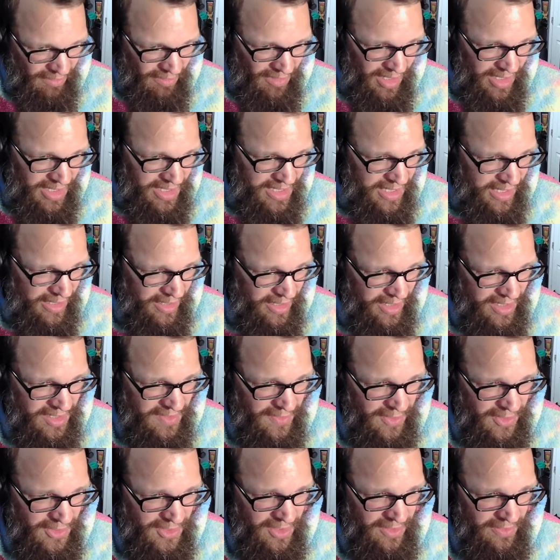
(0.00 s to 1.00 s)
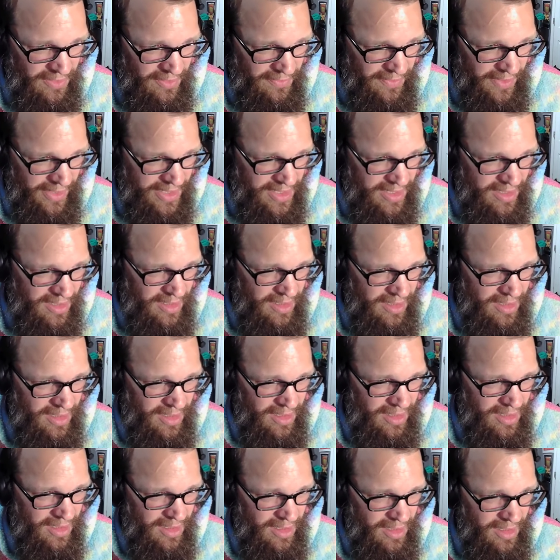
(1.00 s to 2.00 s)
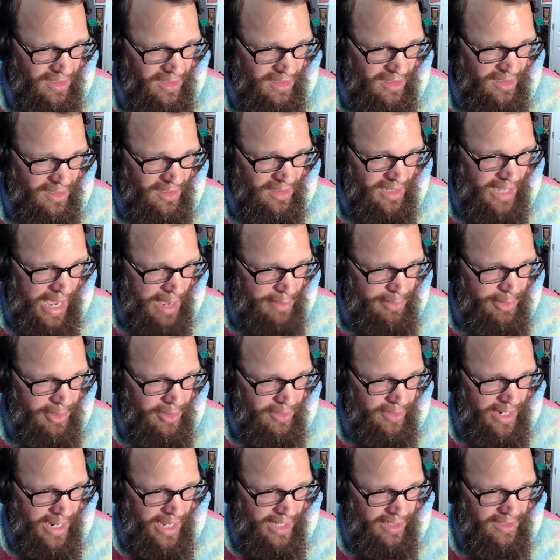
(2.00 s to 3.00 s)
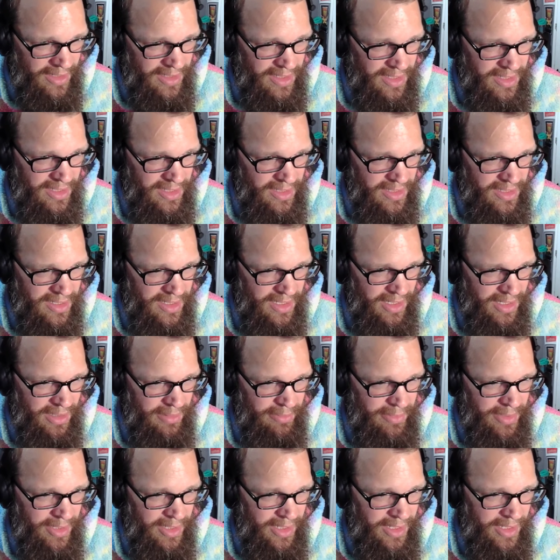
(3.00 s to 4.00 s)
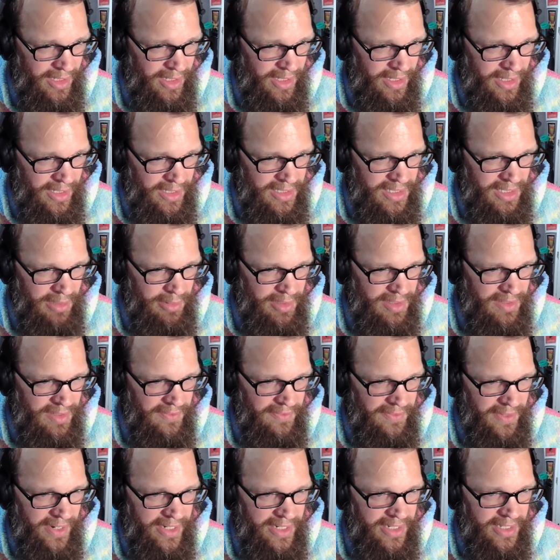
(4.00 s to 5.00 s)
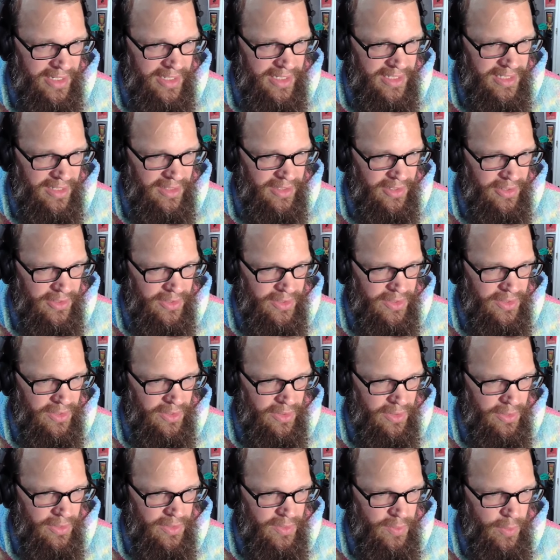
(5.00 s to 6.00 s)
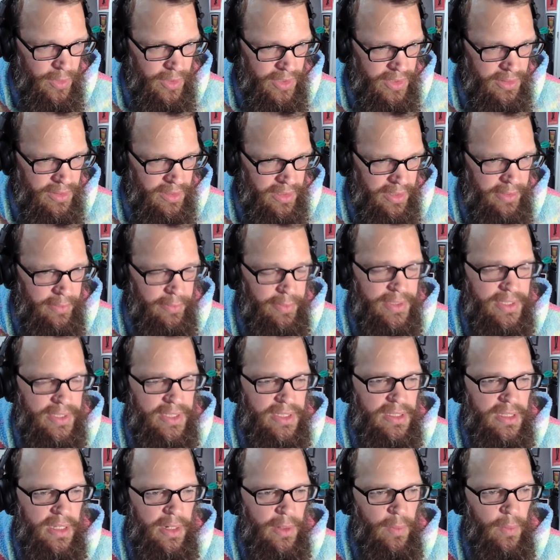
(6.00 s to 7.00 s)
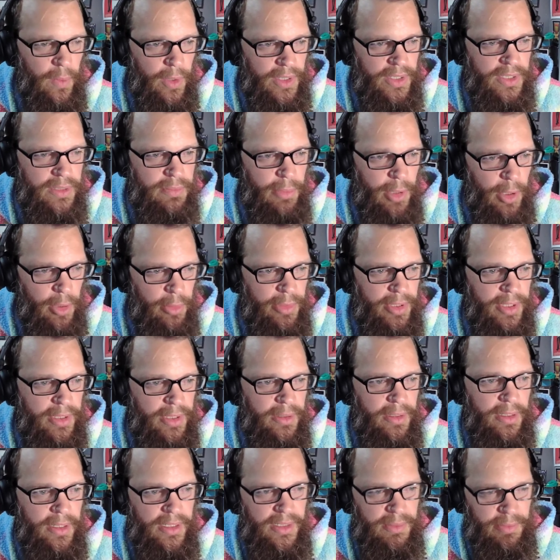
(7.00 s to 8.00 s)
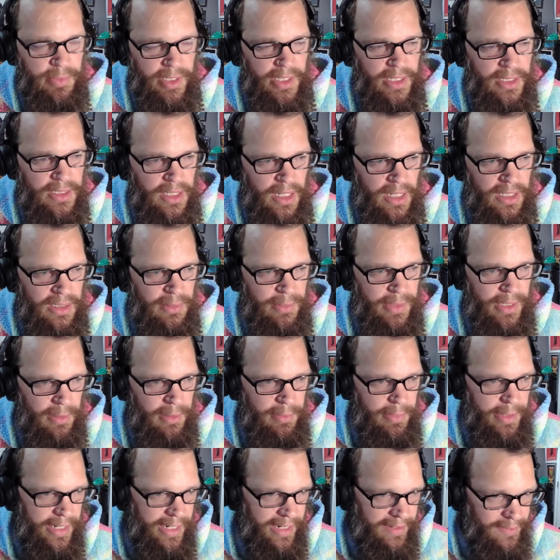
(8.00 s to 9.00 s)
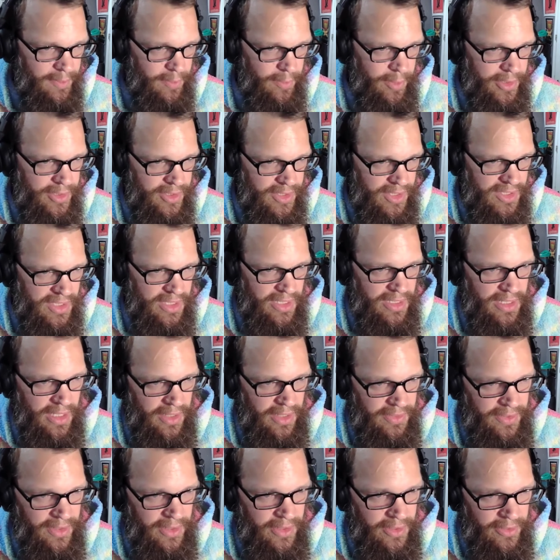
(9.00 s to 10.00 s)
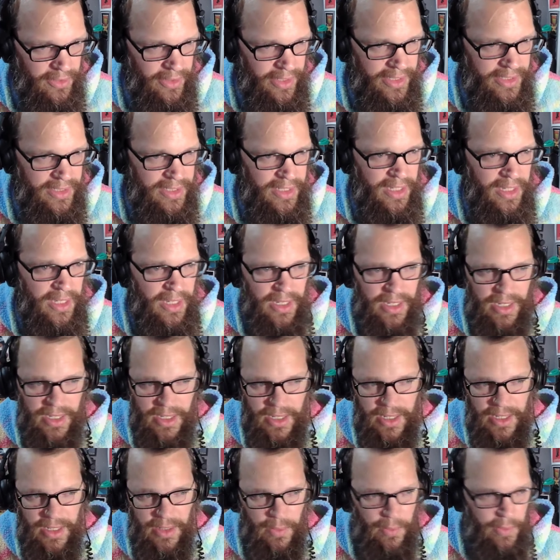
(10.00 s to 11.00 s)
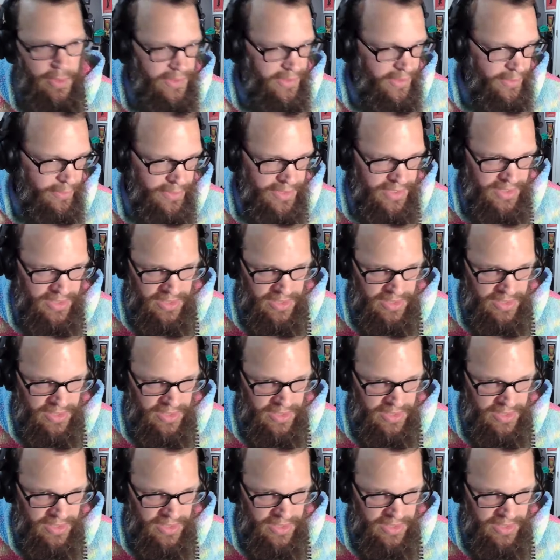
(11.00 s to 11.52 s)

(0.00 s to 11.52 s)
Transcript: he's telling his version of the fights in uh, Cabo. Alex isn't seeing seeming to fight it. He said there's there's worse. It was their worst moment is being talked about by everyone. She said nothing on her end with was